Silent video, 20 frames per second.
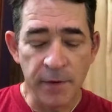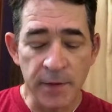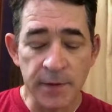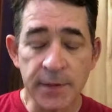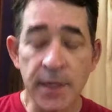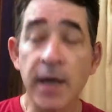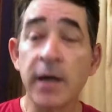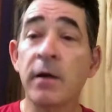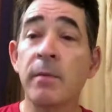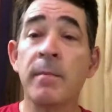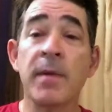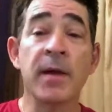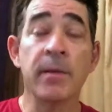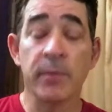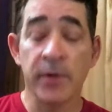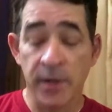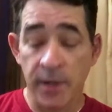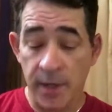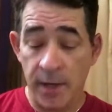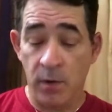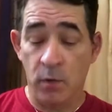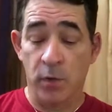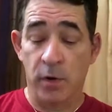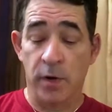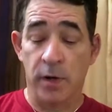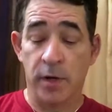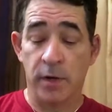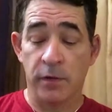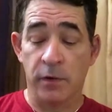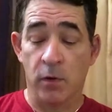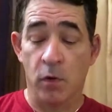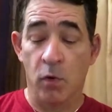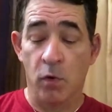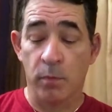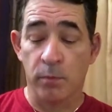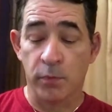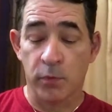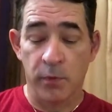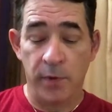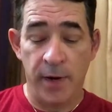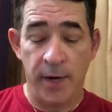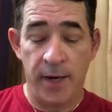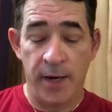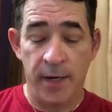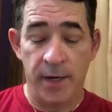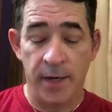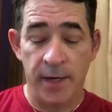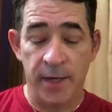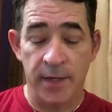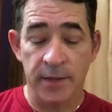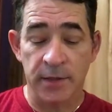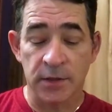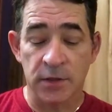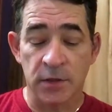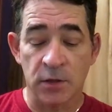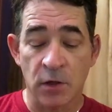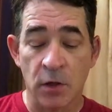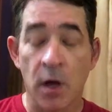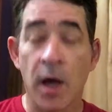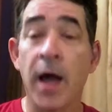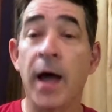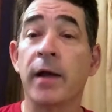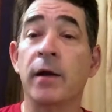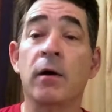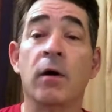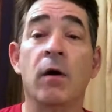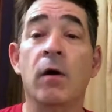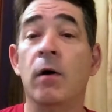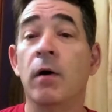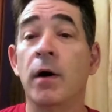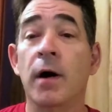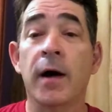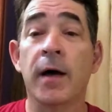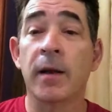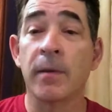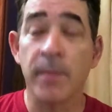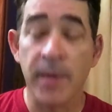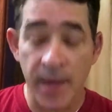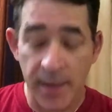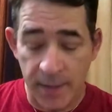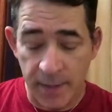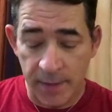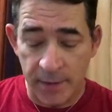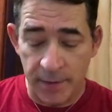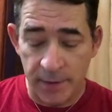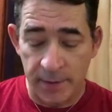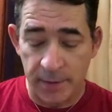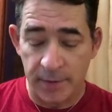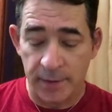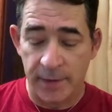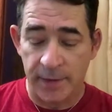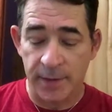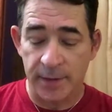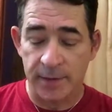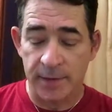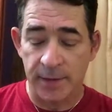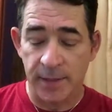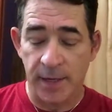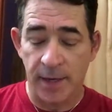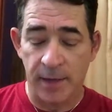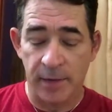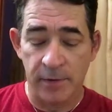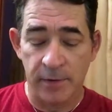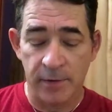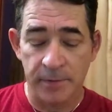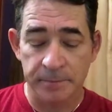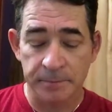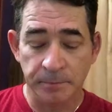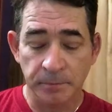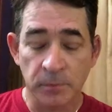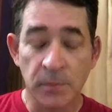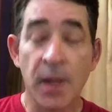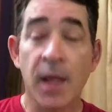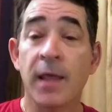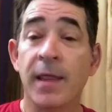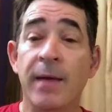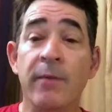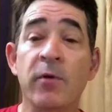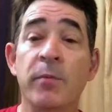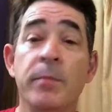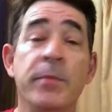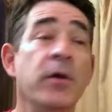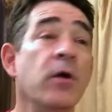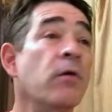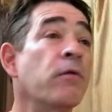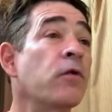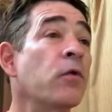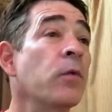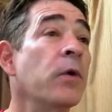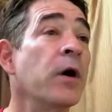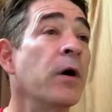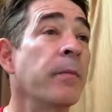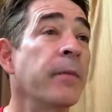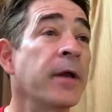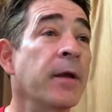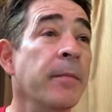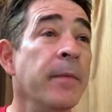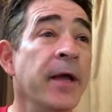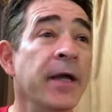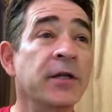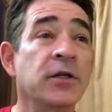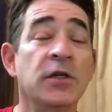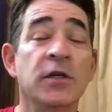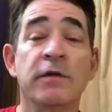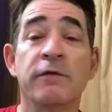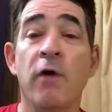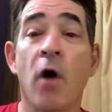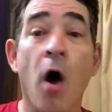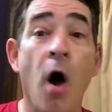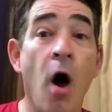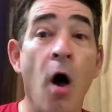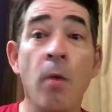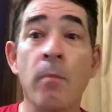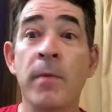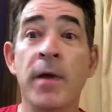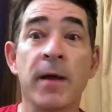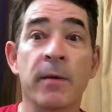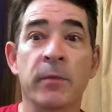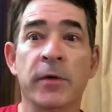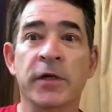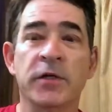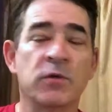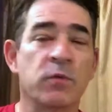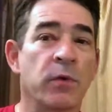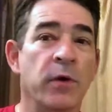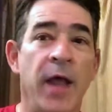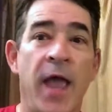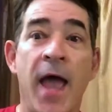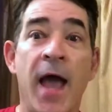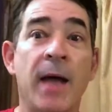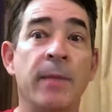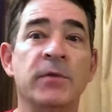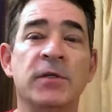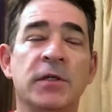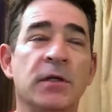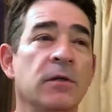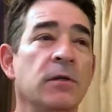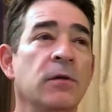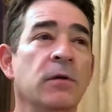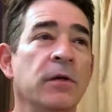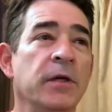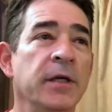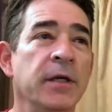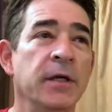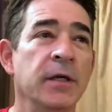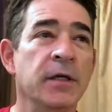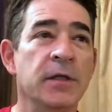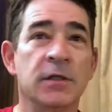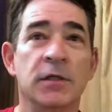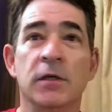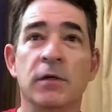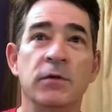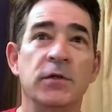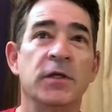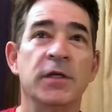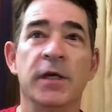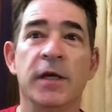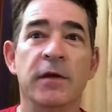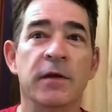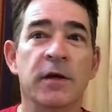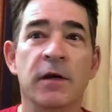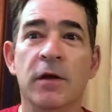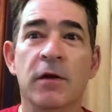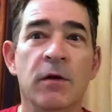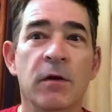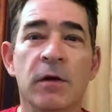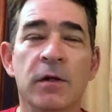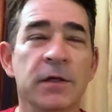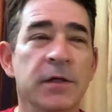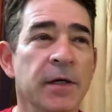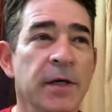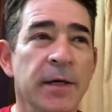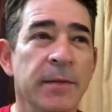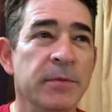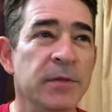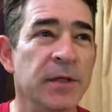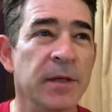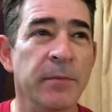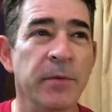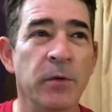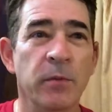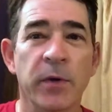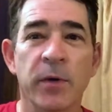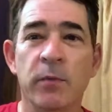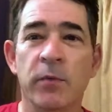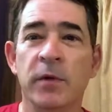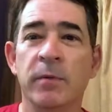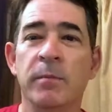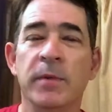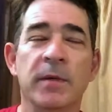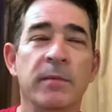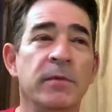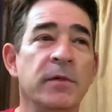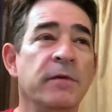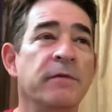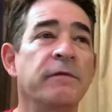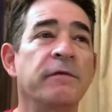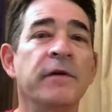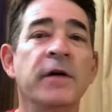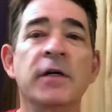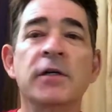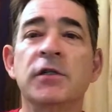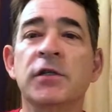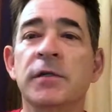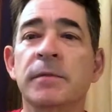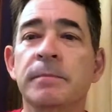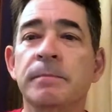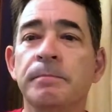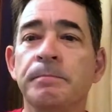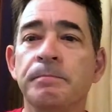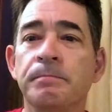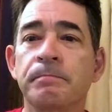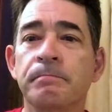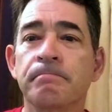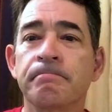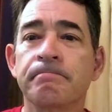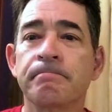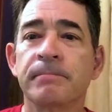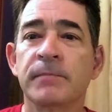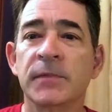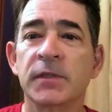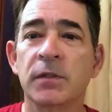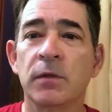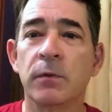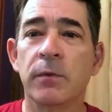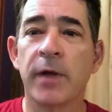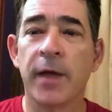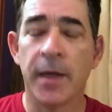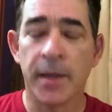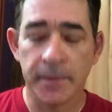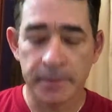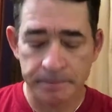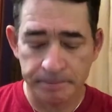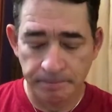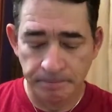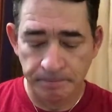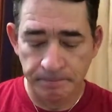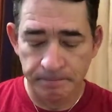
The entire memory network, the whole brain, is not all automatically linked together. That would be overwhelming. Imagine if all memories were absolutely associated at all times. I mean, we wouldn't be able to function. Okay?